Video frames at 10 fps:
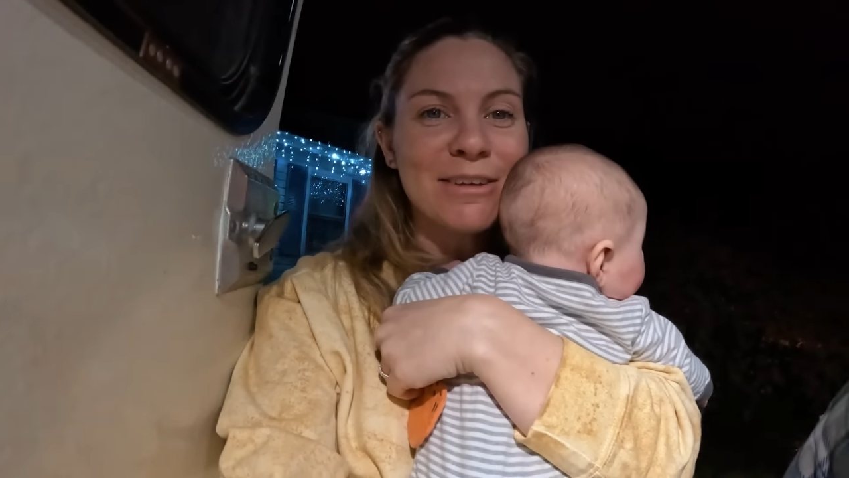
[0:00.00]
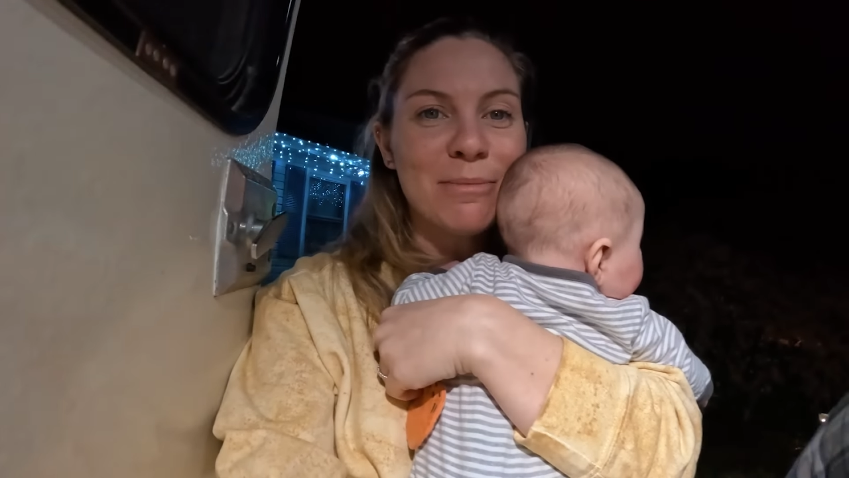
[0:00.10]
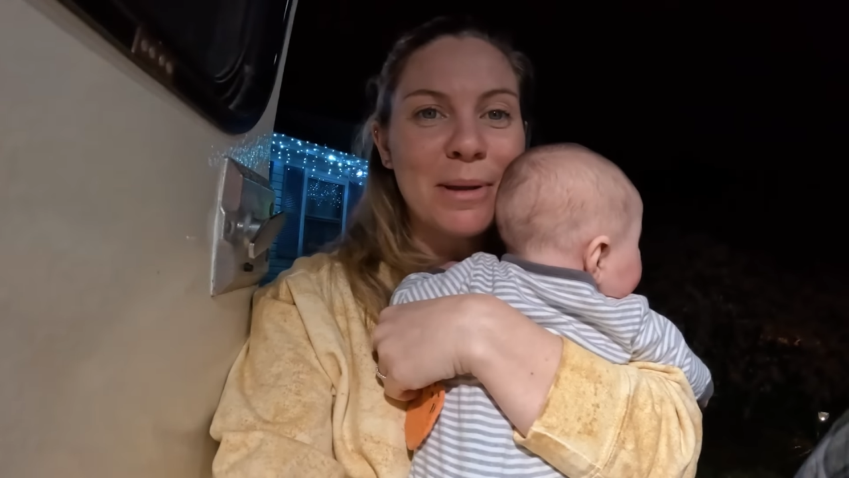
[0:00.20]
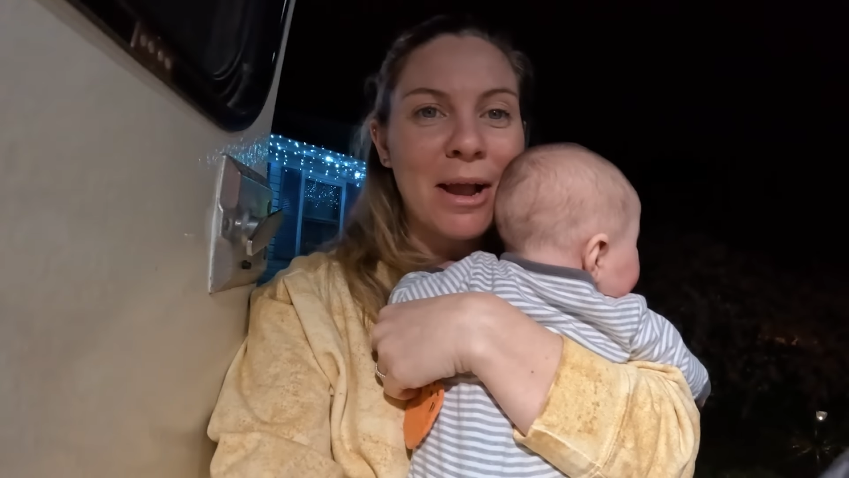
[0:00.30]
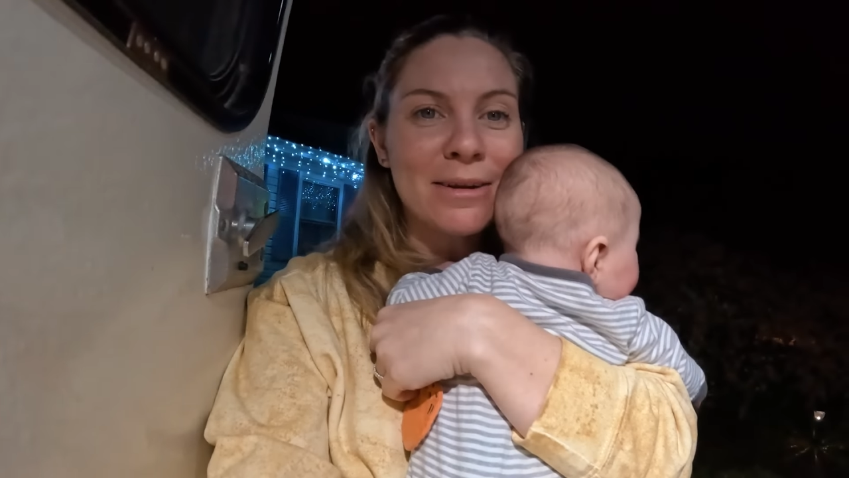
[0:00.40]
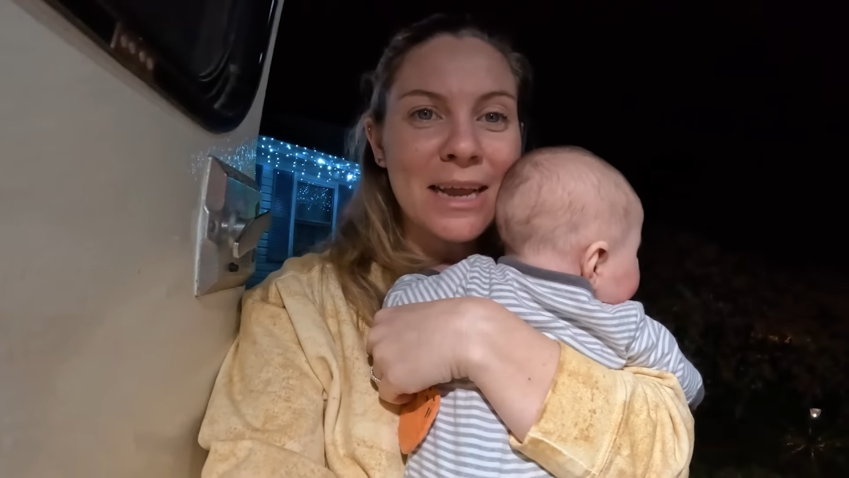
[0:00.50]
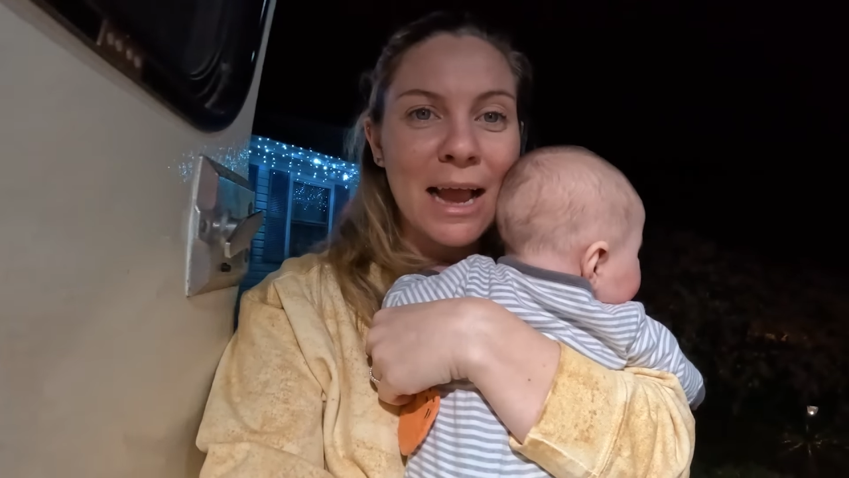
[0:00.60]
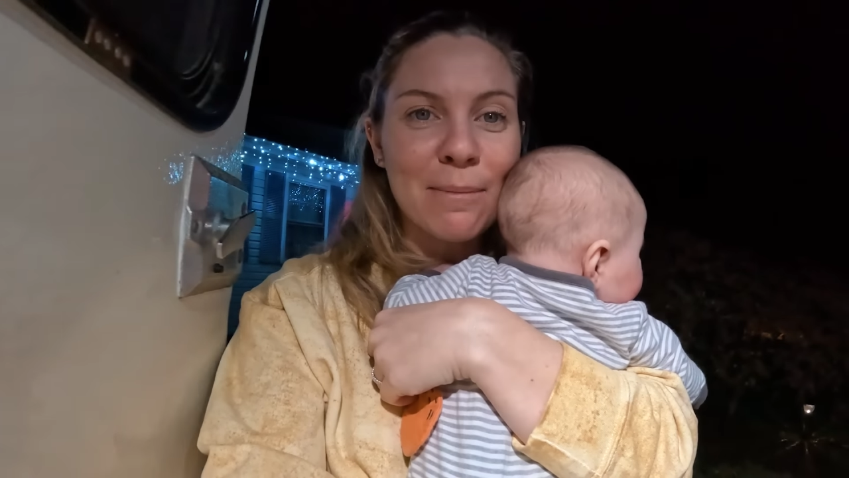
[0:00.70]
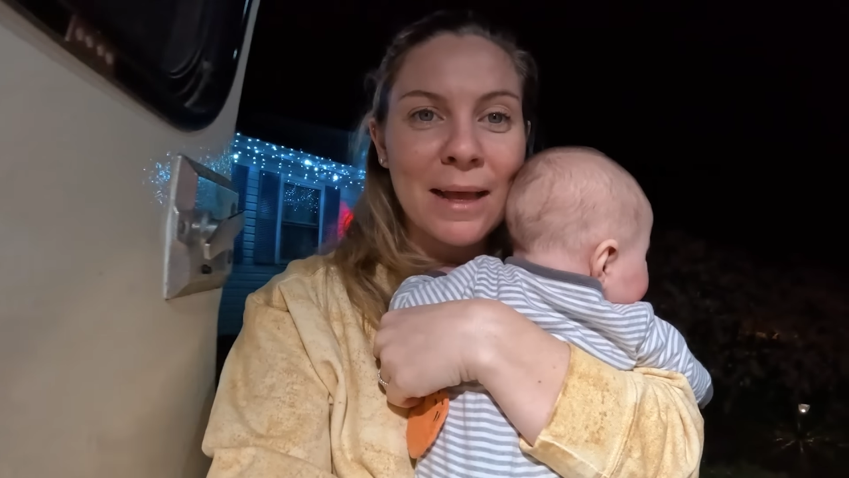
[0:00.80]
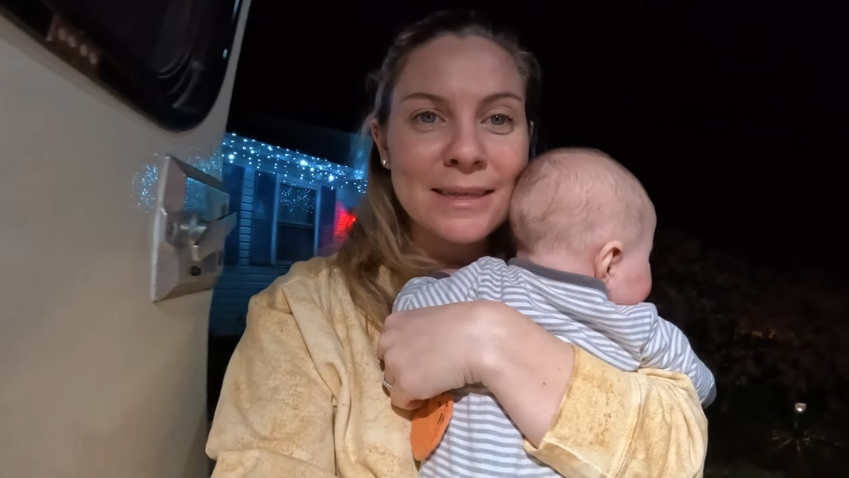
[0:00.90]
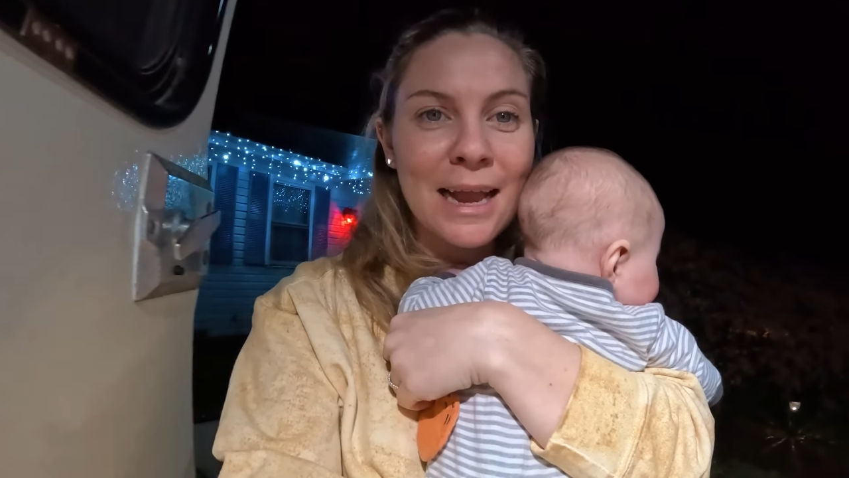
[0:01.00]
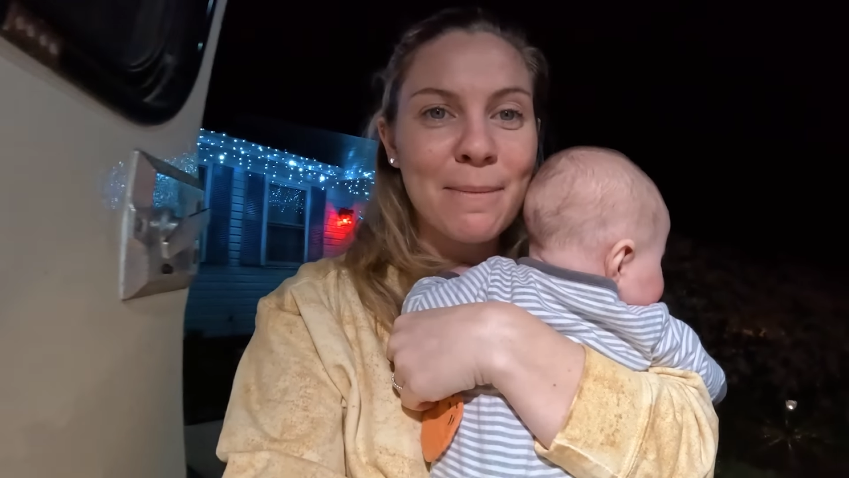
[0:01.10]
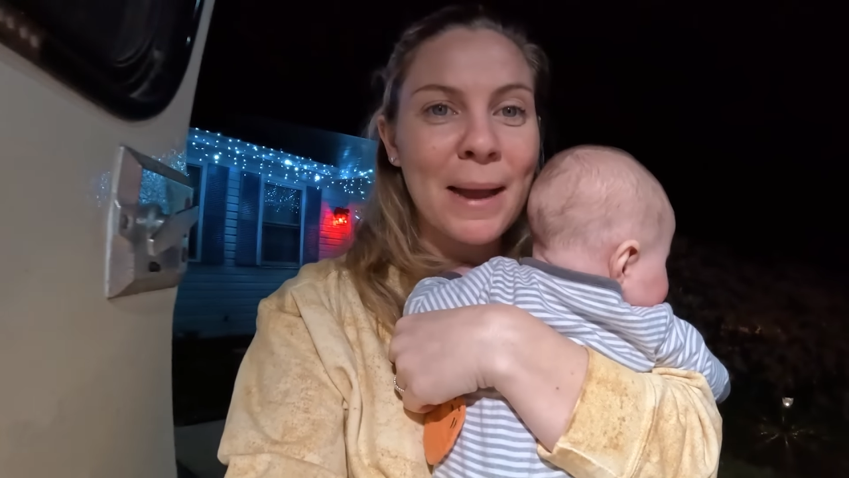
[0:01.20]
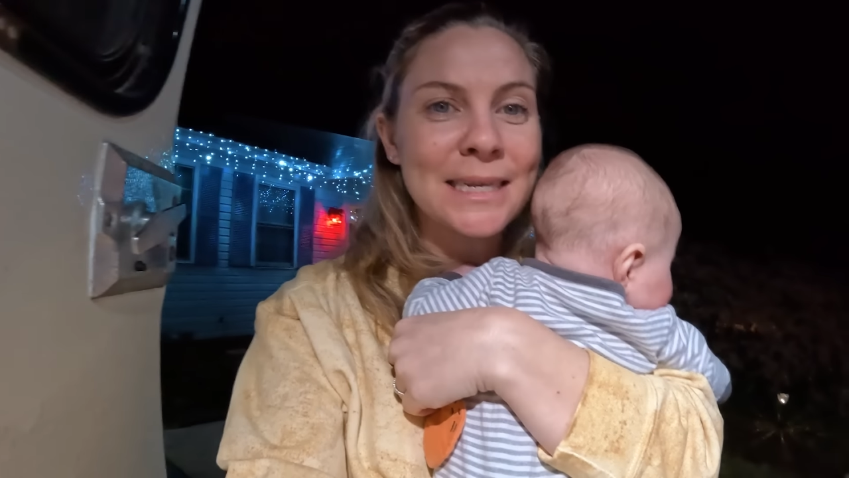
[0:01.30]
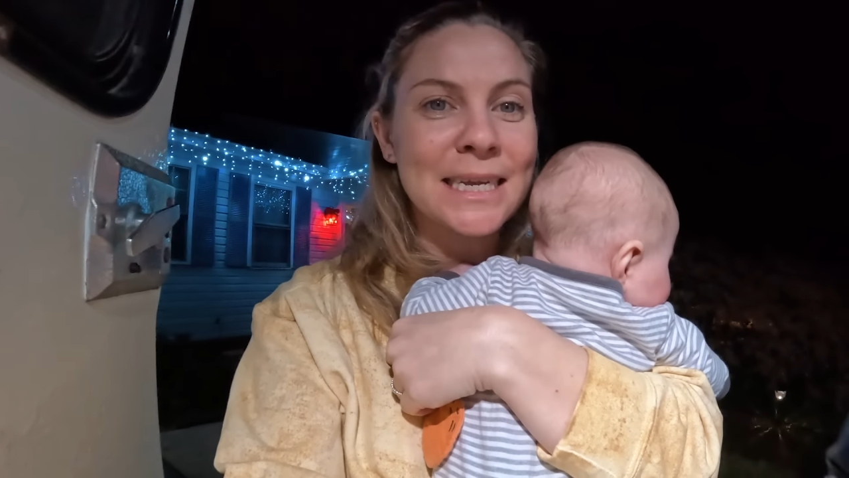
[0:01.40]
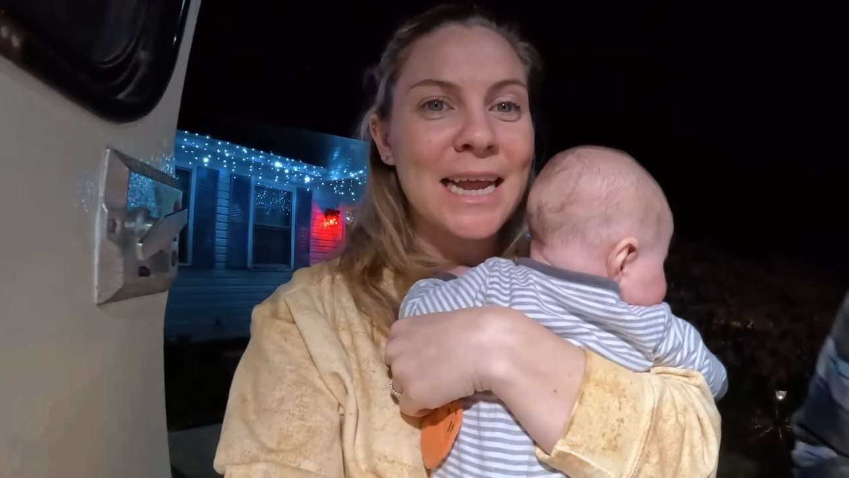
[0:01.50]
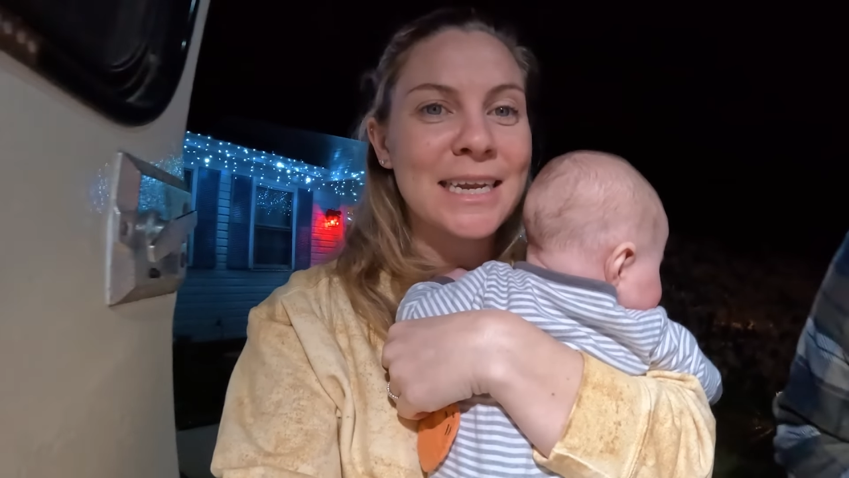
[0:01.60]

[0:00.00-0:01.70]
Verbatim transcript: giving me a hard time. Last time I did it,